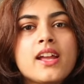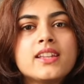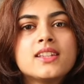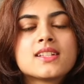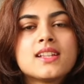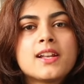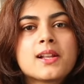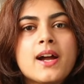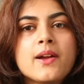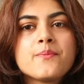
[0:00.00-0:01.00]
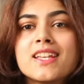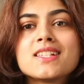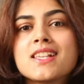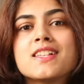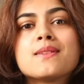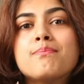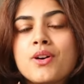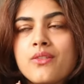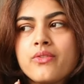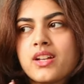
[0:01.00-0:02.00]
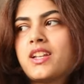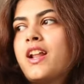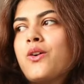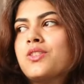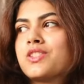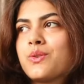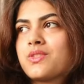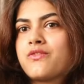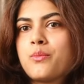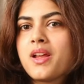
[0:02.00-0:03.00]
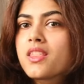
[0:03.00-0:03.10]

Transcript: in this little guy. This is perfect, and I also use it for my